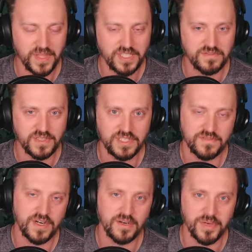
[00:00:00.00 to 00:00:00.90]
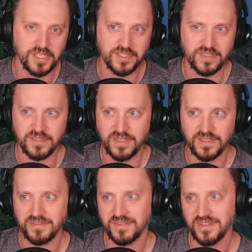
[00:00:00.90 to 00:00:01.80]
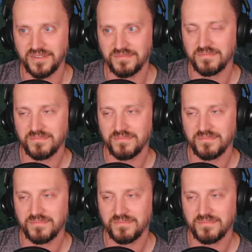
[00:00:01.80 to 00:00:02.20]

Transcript: it's it's very much a, a, a